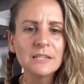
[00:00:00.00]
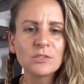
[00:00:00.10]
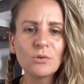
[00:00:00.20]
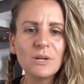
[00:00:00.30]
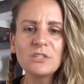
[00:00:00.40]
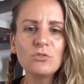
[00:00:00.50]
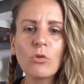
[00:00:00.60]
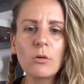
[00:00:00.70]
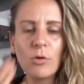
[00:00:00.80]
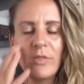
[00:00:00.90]
So it's
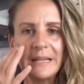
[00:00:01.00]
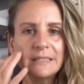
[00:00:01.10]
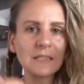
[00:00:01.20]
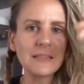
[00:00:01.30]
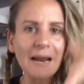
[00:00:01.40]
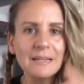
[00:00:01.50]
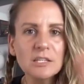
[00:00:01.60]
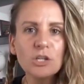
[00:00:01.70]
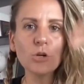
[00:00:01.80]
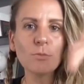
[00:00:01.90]
normal. That's that
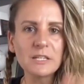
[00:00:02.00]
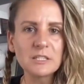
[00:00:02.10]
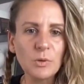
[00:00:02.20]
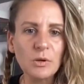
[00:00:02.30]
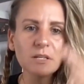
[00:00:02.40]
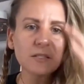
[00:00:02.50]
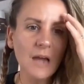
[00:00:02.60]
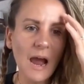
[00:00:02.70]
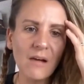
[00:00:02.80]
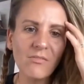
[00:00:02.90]
is the human experience
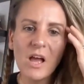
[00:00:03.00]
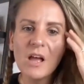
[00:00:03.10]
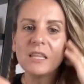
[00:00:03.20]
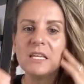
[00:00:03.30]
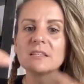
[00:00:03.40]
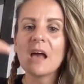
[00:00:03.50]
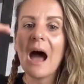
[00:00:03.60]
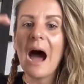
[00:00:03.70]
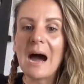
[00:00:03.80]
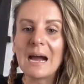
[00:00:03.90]
to have these
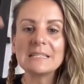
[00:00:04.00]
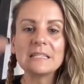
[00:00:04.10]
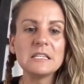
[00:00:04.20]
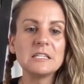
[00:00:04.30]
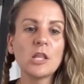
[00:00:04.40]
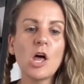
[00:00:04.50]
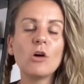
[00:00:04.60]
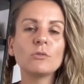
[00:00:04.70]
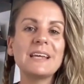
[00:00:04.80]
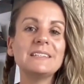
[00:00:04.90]
highs and these lows.